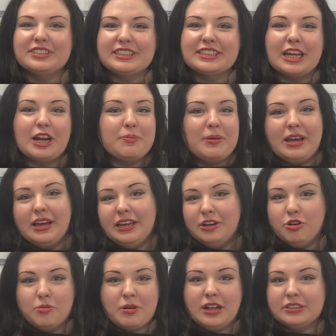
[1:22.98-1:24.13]
to set up an
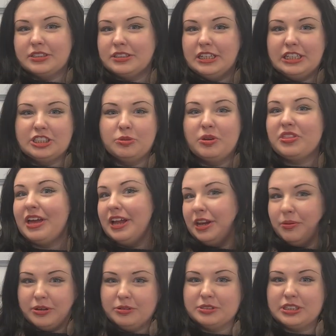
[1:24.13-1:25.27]
in-home consultation with
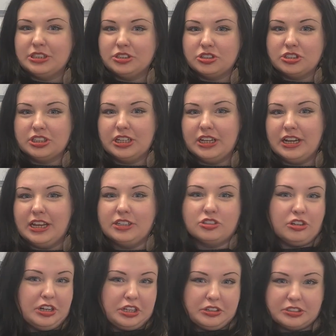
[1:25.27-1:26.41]
anyone who's interested in
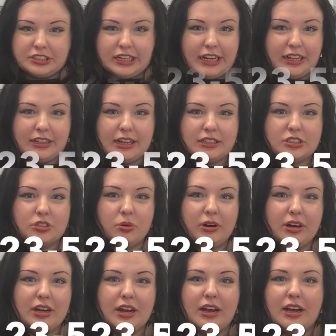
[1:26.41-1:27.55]
treating their sliding glass
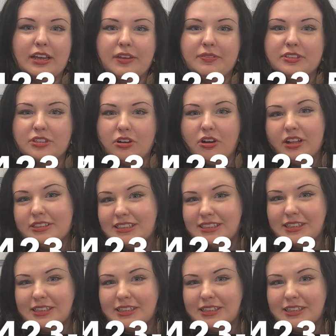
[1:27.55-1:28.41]
door. Give us a call at this